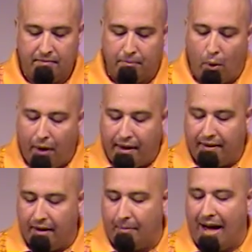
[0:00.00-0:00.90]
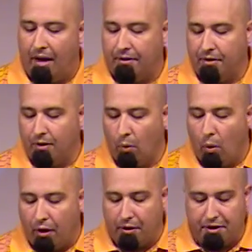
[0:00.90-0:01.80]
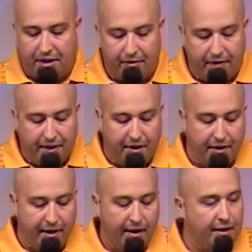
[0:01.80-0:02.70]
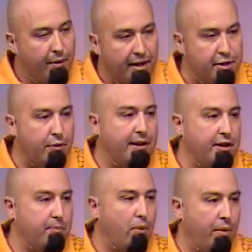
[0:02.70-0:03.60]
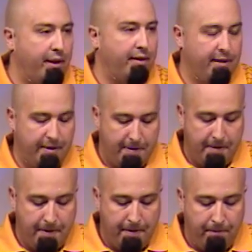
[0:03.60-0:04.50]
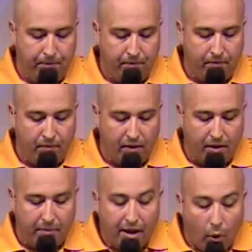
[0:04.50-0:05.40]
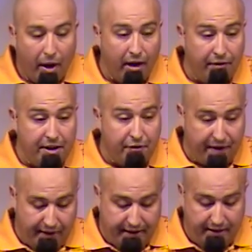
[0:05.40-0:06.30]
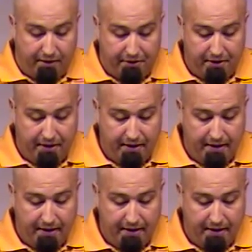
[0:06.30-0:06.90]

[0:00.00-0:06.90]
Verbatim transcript: Point them out to the workers in the vineyard to illustrate this point. Be aware of these fairy tales.